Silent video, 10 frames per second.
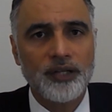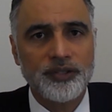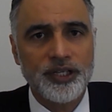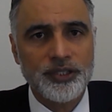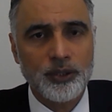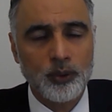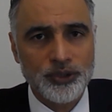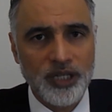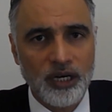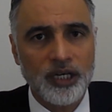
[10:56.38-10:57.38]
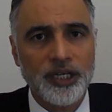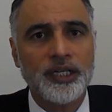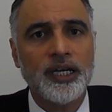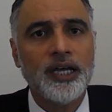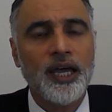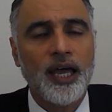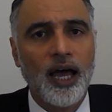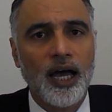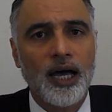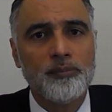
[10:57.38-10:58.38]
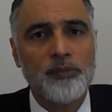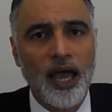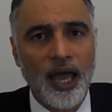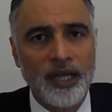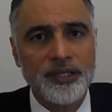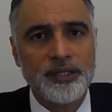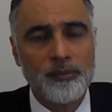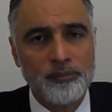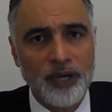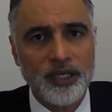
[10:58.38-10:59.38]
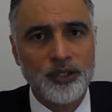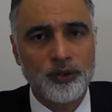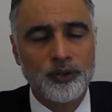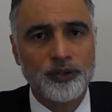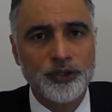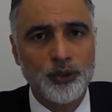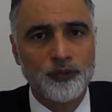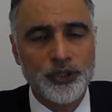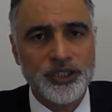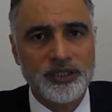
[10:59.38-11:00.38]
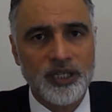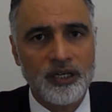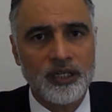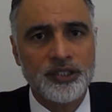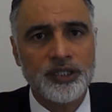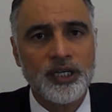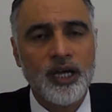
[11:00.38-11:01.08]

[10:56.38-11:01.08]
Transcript: this Clause 9 and make your voices heard.